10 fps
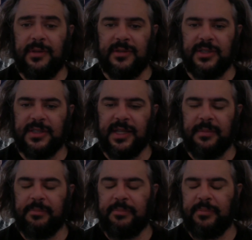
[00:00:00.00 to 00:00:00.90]
And it's just going
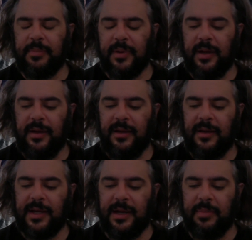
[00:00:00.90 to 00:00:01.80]
to
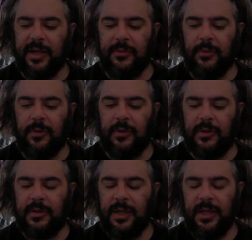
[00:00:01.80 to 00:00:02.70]
kind of play a
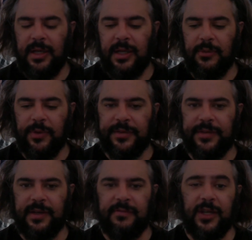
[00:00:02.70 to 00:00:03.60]
role once
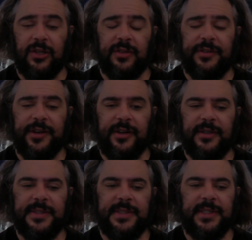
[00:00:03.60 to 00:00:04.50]
the invasion
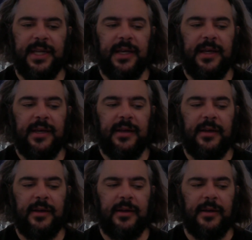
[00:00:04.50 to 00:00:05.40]
starts.
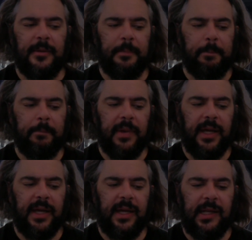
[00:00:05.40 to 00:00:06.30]

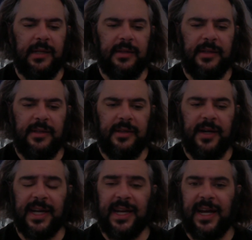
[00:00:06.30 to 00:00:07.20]
And they're
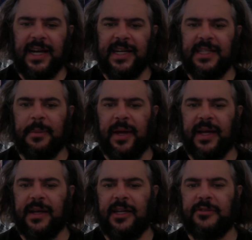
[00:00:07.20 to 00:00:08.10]
not going to hide the
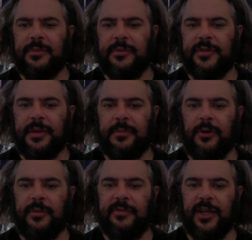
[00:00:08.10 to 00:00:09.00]
bad guys from you. Some
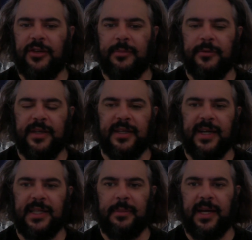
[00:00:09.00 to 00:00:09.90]
home invasion movies
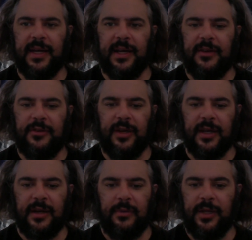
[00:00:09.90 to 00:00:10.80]
hide the bad guys. You're not
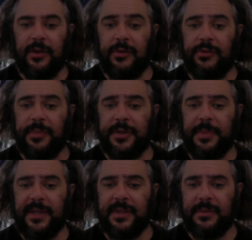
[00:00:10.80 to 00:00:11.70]
going to really know too much
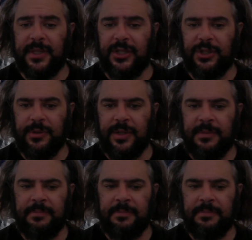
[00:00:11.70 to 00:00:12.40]
about them when they show up.